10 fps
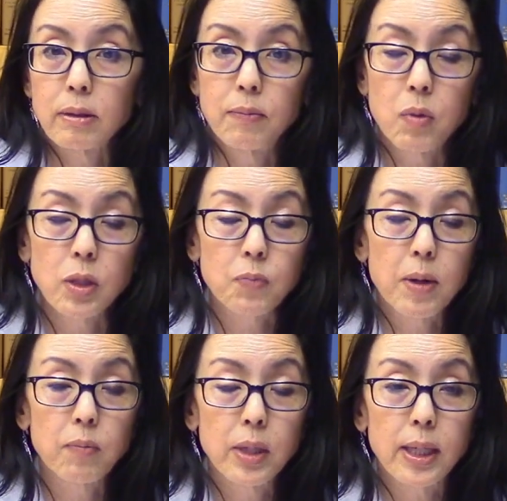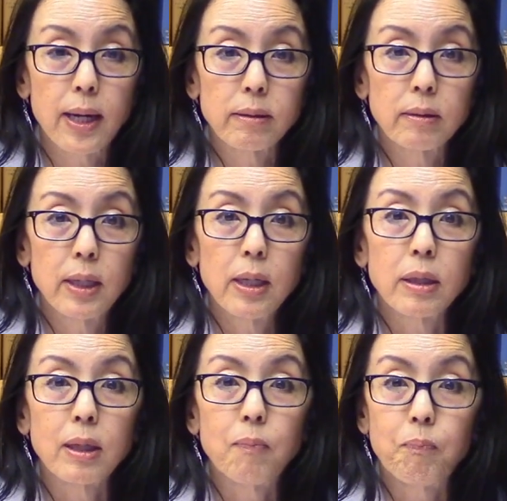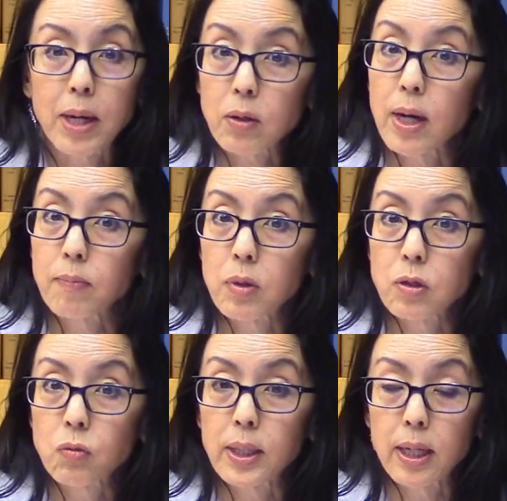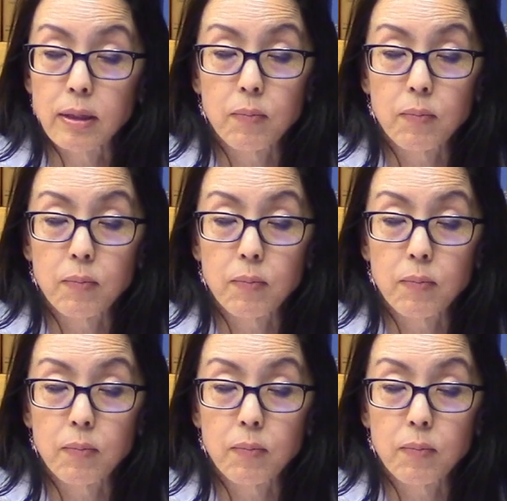the more sperm we get, the better embryos we get.